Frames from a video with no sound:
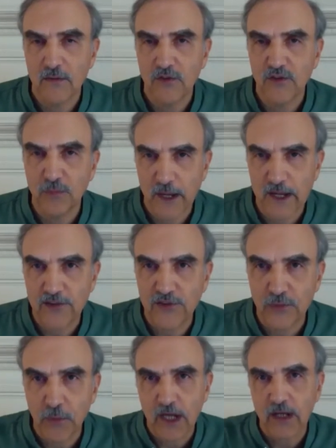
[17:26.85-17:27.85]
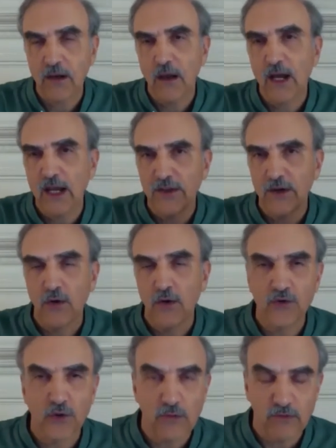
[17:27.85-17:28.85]
space, my client, and
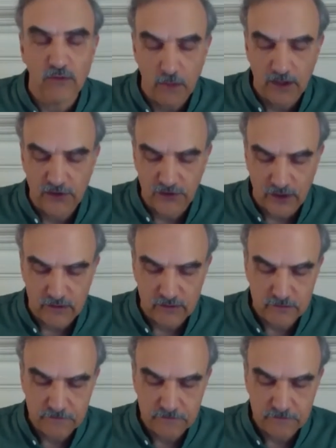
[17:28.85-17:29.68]
also for myself.